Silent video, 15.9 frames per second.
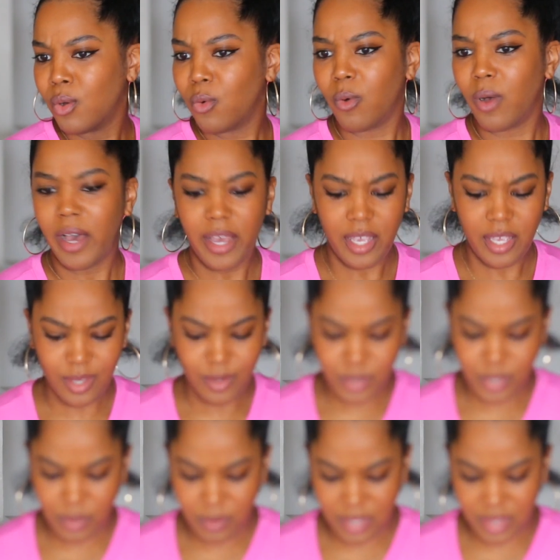Why are
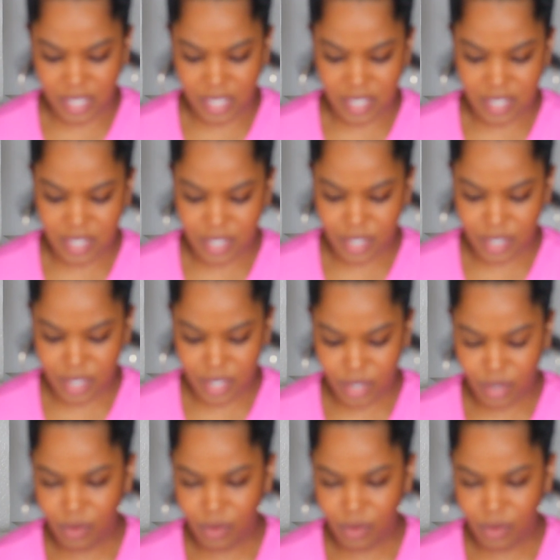you doing this?